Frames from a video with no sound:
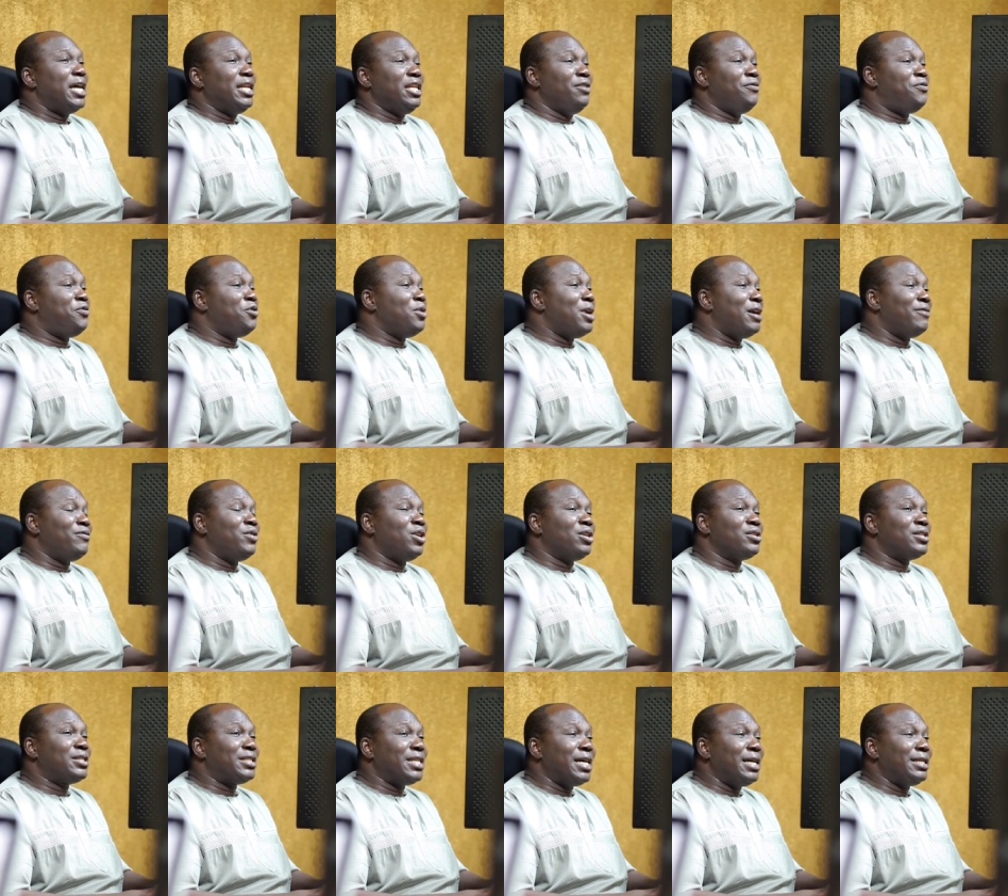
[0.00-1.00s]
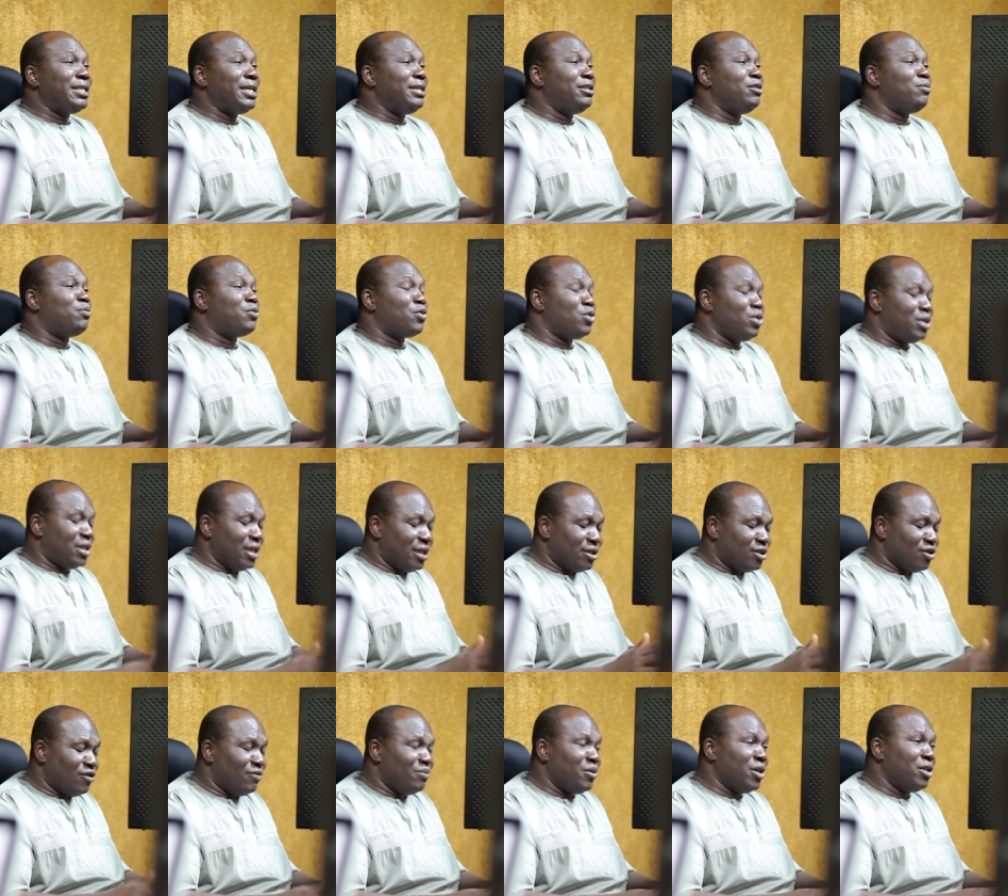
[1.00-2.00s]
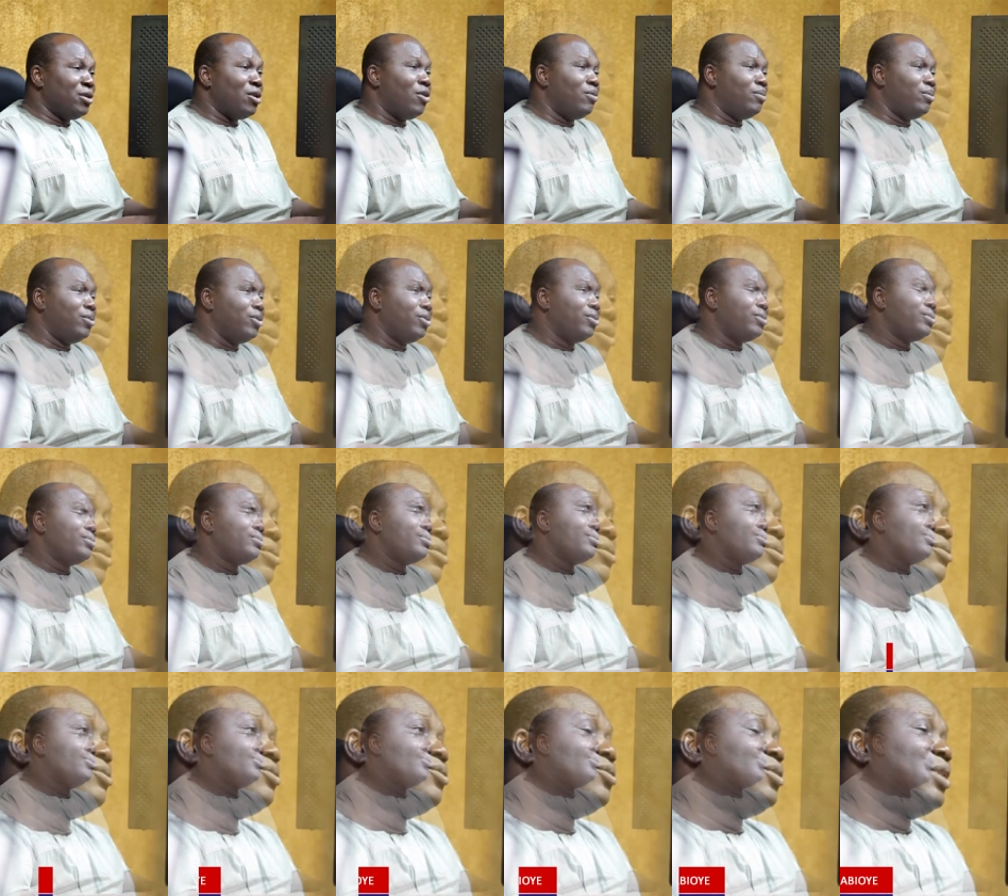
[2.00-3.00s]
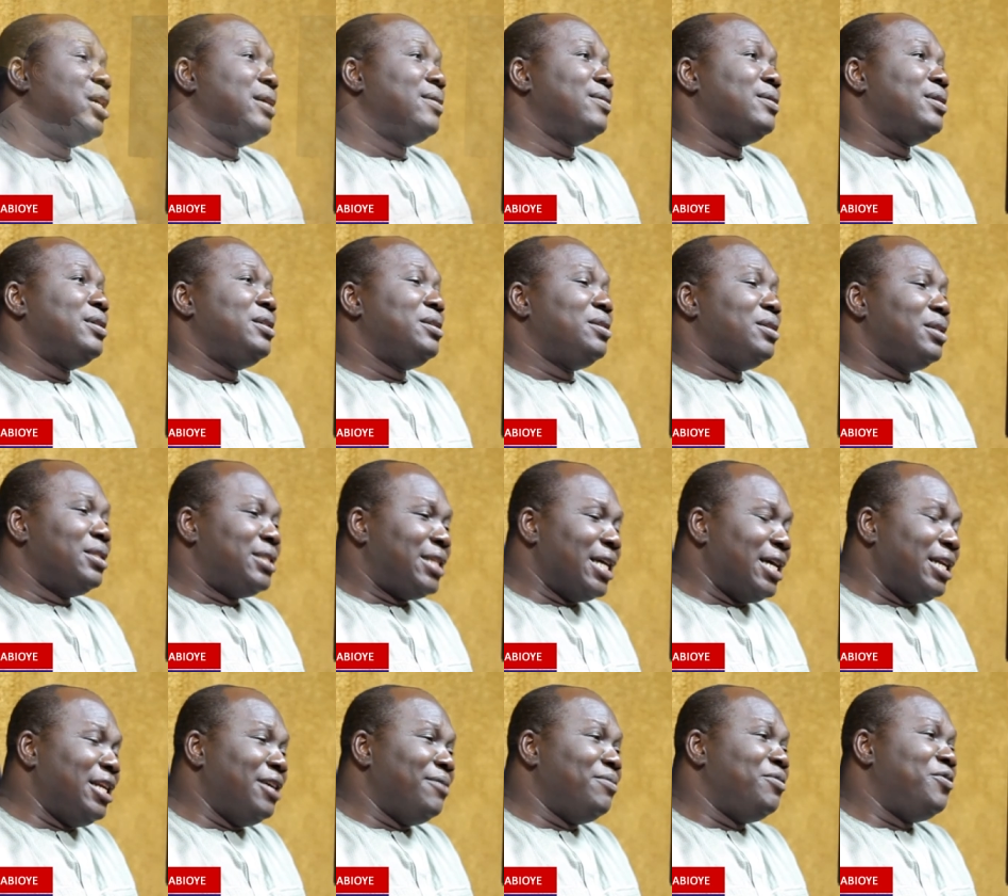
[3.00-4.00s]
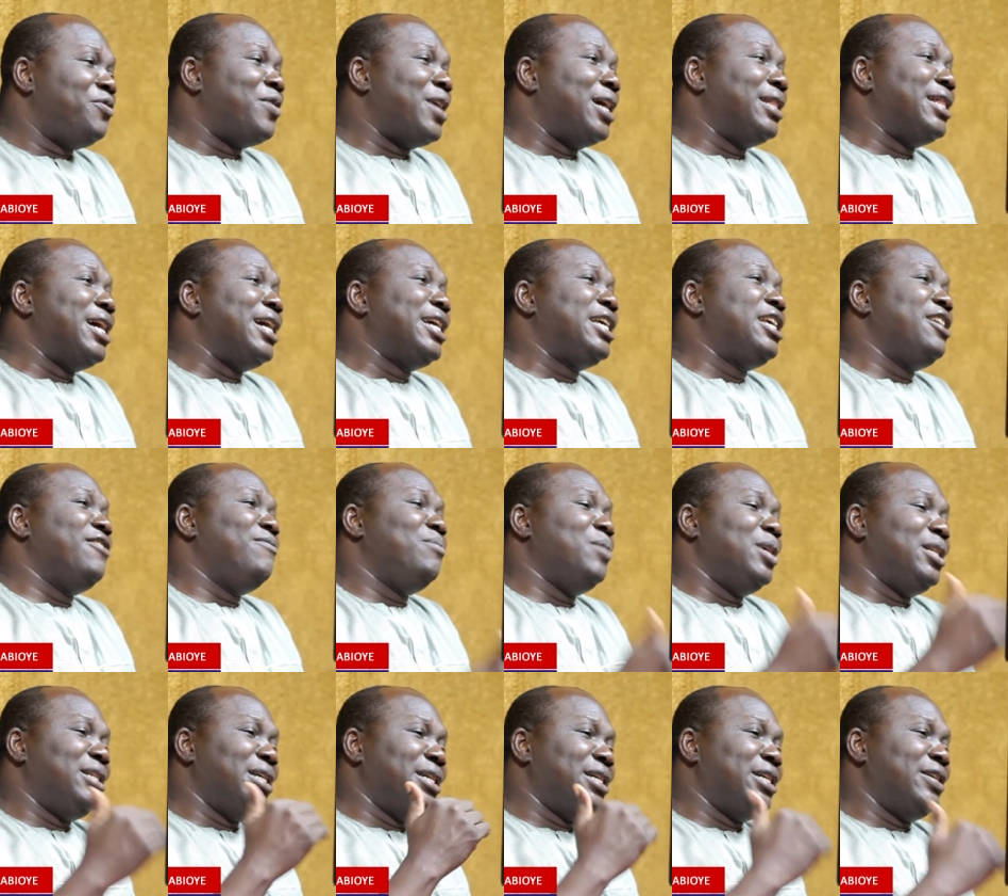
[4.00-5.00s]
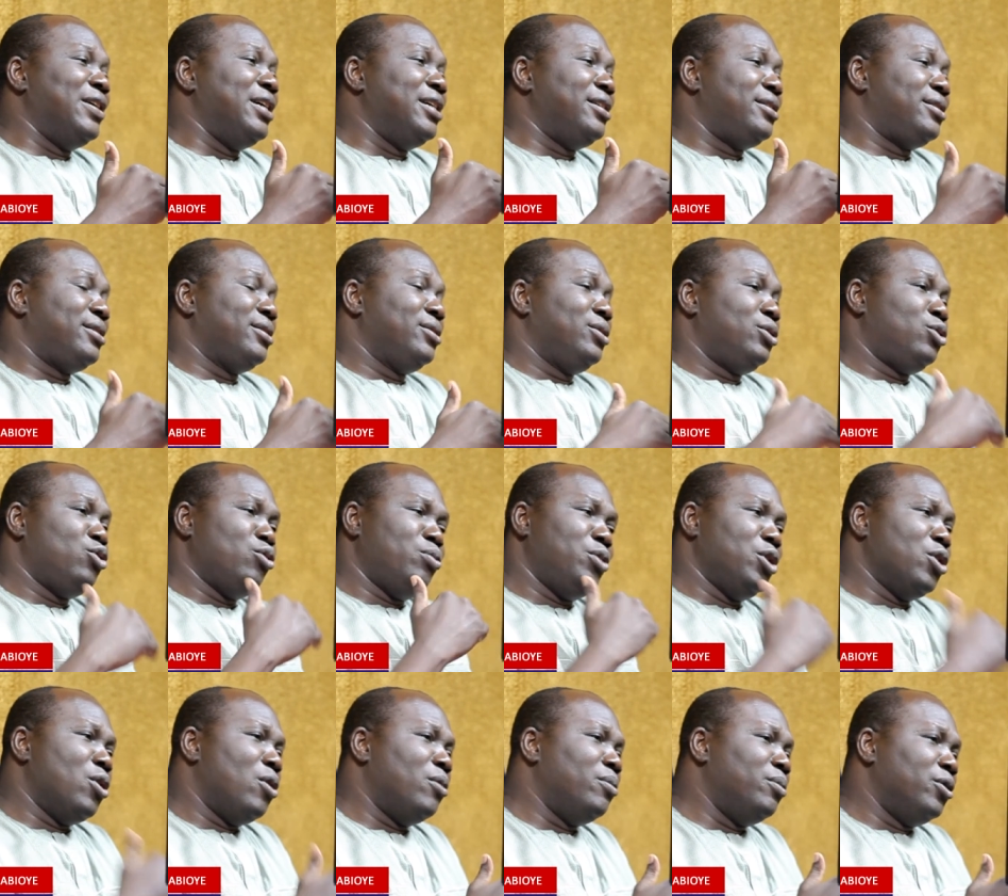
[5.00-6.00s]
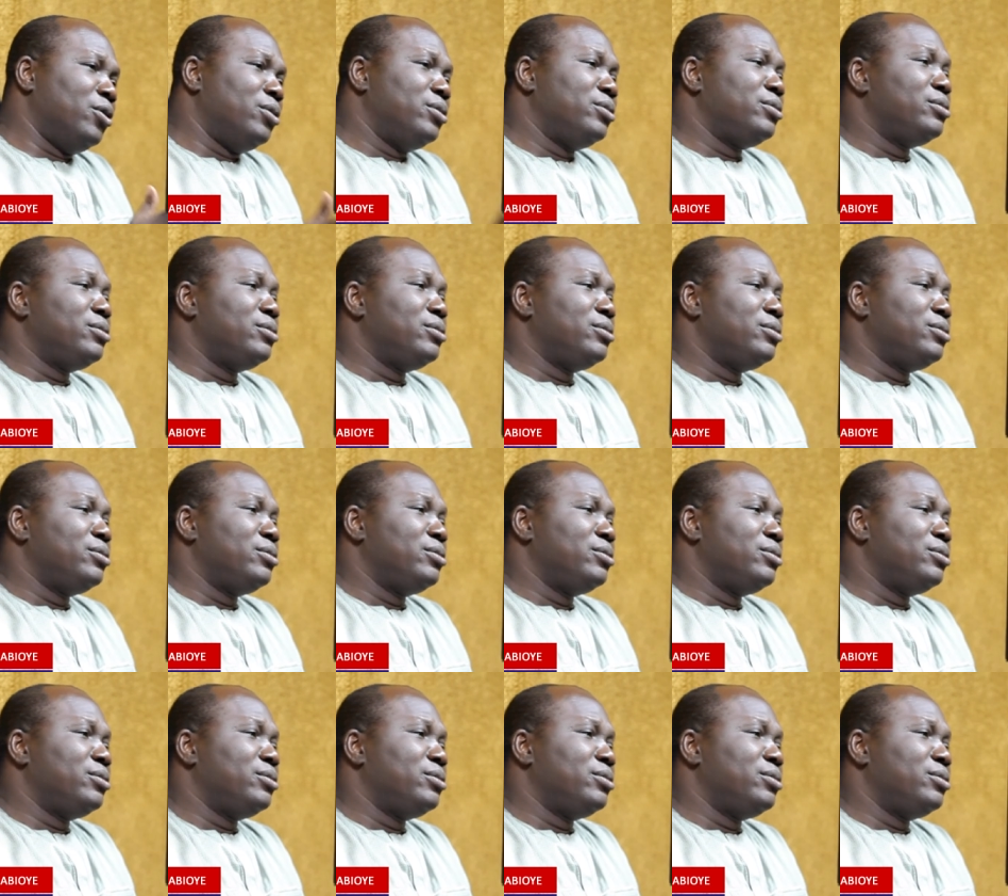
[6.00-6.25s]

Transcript: if you have not started the process of being humble, tell Him, Father, give me the grace to be humble.